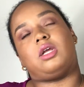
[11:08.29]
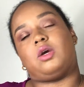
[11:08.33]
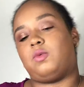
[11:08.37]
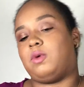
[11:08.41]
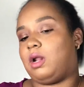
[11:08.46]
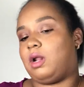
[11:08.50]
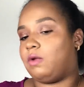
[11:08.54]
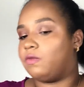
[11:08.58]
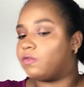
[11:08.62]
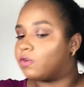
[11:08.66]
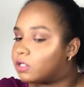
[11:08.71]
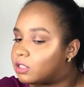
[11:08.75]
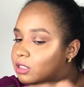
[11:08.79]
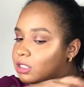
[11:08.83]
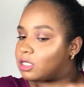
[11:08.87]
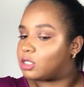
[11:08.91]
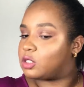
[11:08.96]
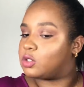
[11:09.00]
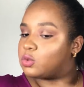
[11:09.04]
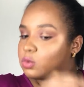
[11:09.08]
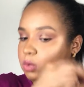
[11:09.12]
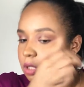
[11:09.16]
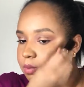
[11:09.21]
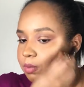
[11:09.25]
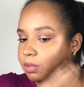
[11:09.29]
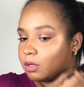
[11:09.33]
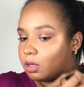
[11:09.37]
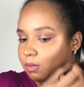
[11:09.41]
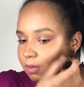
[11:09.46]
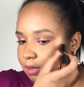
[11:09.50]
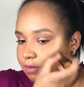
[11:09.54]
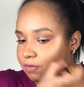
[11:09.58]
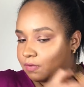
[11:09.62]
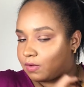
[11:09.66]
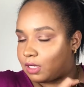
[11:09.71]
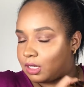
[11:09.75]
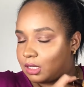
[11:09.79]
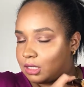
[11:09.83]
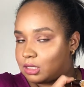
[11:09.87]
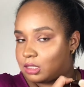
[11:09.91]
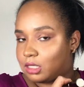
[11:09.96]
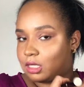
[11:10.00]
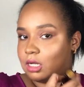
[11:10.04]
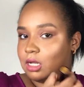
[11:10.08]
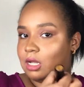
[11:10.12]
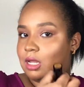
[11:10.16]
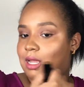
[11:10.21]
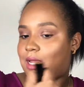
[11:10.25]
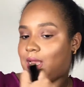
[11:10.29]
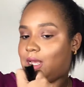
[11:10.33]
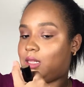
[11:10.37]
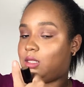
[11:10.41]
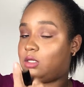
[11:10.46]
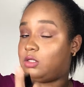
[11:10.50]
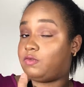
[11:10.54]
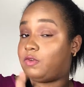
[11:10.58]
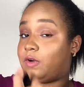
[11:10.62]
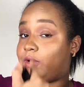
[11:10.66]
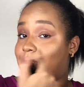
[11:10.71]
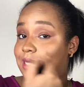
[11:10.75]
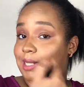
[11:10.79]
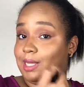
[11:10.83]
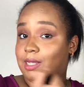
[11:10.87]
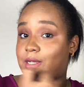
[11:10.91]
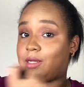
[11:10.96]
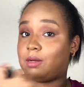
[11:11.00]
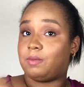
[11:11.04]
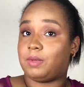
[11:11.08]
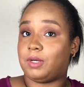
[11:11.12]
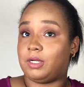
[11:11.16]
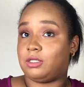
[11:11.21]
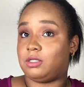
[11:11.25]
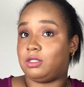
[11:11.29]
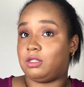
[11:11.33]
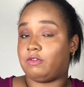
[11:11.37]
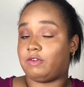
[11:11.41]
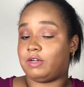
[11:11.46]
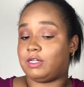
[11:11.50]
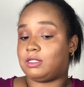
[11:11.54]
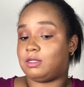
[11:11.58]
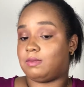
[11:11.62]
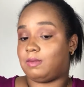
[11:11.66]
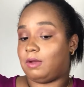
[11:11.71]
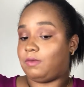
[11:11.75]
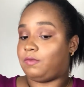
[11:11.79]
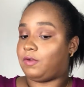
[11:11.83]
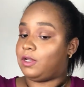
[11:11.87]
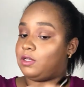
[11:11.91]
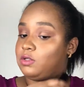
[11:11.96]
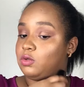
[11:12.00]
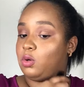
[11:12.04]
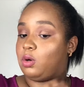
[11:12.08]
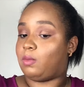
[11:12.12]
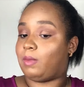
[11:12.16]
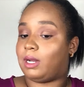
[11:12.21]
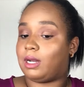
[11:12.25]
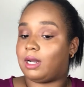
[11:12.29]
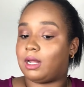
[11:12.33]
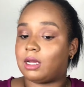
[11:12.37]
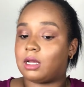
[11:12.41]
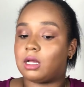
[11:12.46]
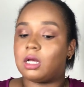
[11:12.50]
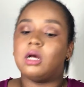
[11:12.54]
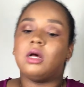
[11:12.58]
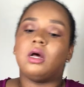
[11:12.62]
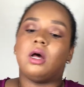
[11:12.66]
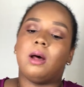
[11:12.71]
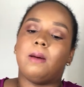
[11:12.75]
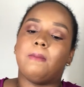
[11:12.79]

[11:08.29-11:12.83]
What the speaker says: Like when I first like swipe it on my face, it looks very light compared to the rest of my face or my neck.